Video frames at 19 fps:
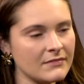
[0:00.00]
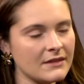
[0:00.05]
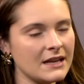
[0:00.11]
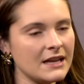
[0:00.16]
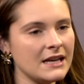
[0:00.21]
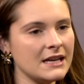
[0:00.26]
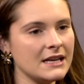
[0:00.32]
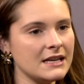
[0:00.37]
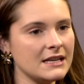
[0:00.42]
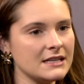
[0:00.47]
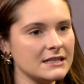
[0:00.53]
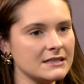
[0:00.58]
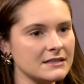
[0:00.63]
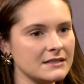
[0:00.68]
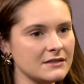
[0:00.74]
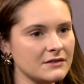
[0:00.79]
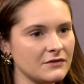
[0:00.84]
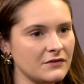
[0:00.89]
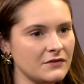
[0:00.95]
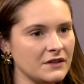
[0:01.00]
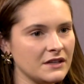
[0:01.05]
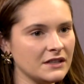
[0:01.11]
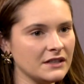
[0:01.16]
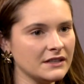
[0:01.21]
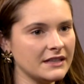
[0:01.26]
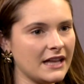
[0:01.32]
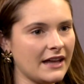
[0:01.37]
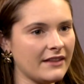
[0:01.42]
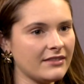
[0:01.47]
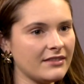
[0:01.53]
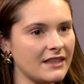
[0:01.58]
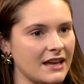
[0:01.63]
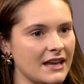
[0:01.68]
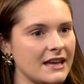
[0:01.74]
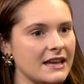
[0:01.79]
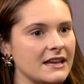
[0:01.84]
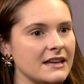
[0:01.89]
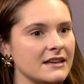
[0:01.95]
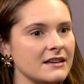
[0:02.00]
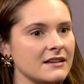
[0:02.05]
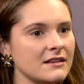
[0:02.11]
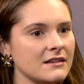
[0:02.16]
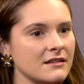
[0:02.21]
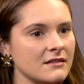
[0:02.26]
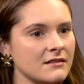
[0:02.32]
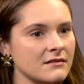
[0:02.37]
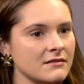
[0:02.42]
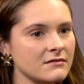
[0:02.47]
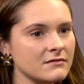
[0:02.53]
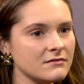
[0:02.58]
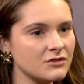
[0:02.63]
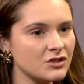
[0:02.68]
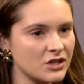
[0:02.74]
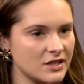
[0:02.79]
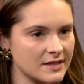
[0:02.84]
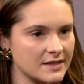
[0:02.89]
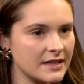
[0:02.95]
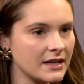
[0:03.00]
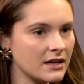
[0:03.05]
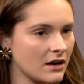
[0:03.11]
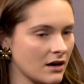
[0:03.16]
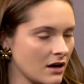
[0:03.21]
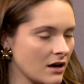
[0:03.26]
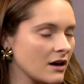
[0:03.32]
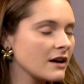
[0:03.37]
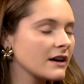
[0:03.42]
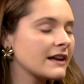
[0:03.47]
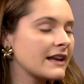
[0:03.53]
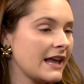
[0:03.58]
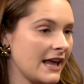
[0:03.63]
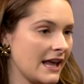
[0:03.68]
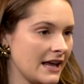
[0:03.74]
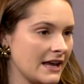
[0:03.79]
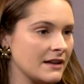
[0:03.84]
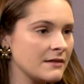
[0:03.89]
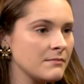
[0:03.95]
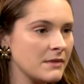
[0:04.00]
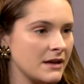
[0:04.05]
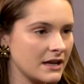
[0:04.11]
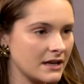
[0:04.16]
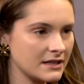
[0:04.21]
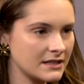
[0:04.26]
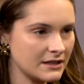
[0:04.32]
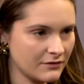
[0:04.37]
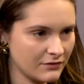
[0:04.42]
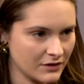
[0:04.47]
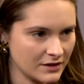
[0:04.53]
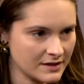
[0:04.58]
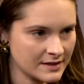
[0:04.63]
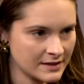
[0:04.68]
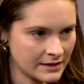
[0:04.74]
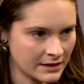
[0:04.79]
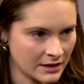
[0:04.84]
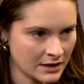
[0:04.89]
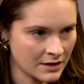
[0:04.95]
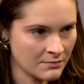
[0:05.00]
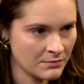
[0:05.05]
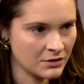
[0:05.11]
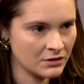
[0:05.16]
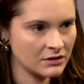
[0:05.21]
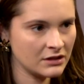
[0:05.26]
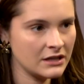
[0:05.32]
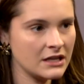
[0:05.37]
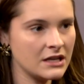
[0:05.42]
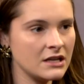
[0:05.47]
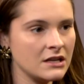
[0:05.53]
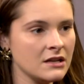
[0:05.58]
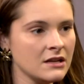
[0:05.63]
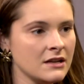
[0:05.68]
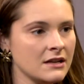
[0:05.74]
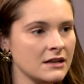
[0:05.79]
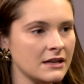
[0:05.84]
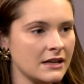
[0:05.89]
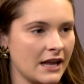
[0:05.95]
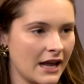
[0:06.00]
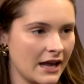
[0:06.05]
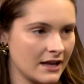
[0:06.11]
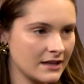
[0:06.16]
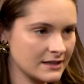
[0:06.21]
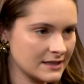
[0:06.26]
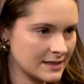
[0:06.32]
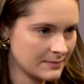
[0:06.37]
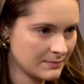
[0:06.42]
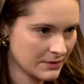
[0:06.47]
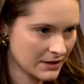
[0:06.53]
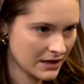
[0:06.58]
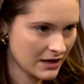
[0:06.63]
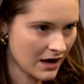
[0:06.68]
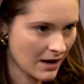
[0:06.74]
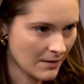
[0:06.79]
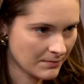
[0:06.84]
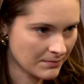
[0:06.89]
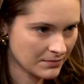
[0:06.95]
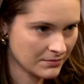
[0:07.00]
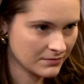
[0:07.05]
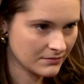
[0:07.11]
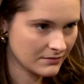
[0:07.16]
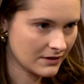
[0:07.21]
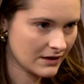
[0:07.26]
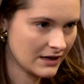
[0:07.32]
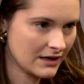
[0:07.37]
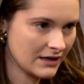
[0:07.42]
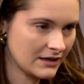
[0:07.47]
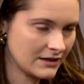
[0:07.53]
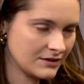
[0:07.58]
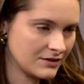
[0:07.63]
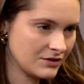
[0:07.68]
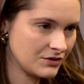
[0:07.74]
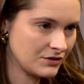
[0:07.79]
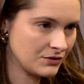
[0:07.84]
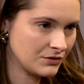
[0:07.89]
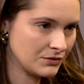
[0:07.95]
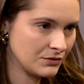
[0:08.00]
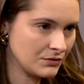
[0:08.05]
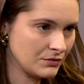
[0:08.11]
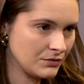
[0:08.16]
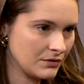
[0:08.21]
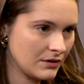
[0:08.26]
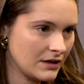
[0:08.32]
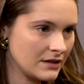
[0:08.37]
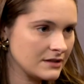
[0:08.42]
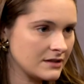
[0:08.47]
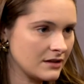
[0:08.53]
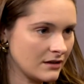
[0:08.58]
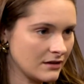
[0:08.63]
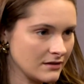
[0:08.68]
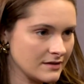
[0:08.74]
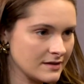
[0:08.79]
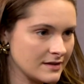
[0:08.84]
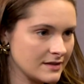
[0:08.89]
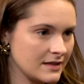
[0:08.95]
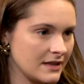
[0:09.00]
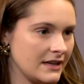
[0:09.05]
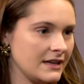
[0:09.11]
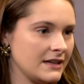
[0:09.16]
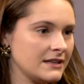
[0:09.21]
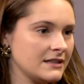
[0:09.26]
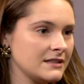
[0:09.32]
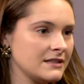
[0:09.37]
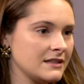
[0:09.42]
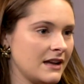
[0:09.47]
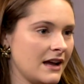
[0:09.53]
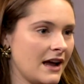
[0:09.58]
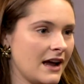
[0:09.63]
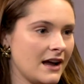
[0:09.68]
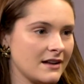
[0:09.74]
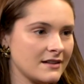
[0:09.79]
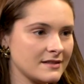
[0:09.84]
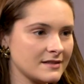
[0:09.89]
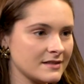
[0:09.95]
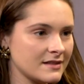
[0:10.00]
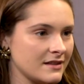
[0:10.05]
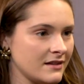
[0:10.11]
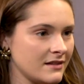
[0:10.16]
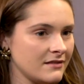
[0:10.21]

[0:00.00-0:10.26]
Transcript: and feel that they, just like her, can make a difference in their community, can speak up to adults and ask,